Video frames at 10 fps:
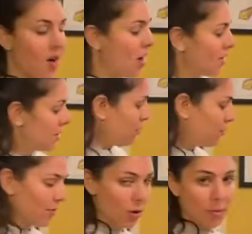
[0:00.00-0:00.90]
on the
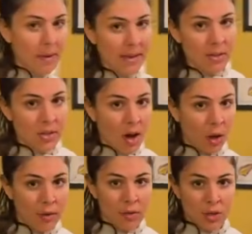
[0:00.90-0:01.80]
tofu, main star of
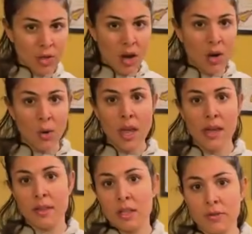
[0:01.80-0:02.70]
the show in
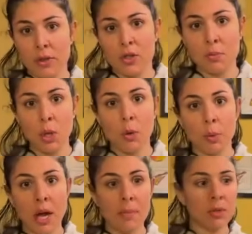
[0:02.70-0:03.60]
this first meal
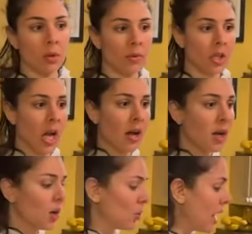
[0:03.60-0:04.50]
prep. So we've got
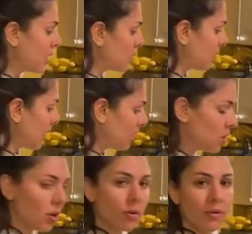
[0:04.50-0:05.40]
rice, we've got
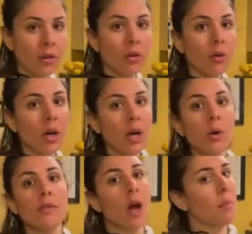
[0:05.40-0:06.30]
tofu, we've
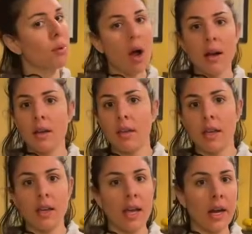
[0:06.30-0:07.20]
got broccoli,
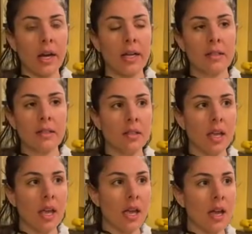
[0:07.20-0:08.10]
carrots,
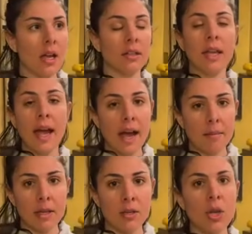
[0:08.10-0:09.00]
and
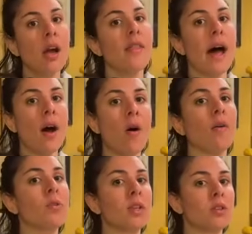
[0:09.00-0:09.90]
cabbage. That all
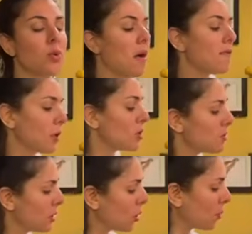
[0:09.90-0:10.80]
goes into our first
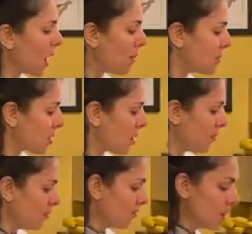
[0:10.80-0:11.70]
meal prep. So I'm